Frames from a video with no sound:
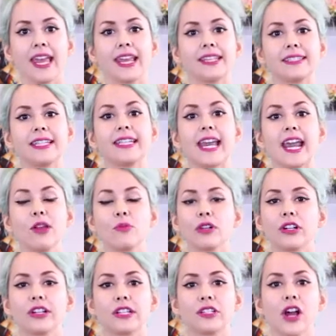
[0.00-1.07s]
And today
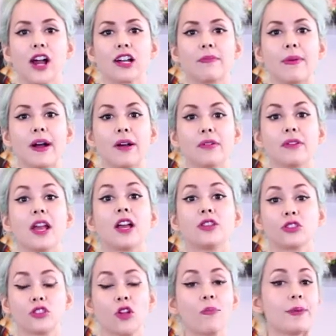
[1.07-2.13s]
we're going to talk about
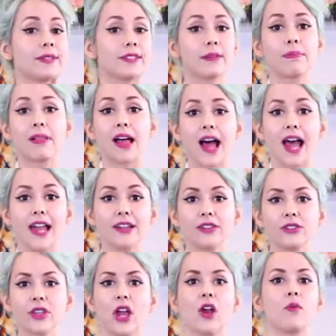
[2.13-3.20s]
soaping
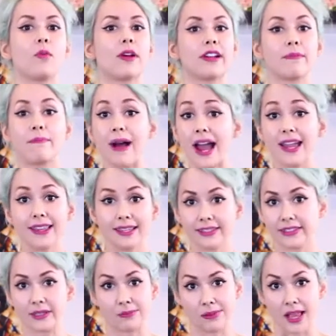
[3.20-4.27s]
supplies, where to buy
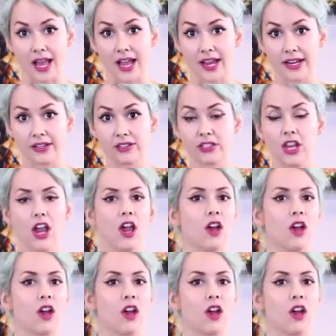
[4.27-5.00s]
these supplies,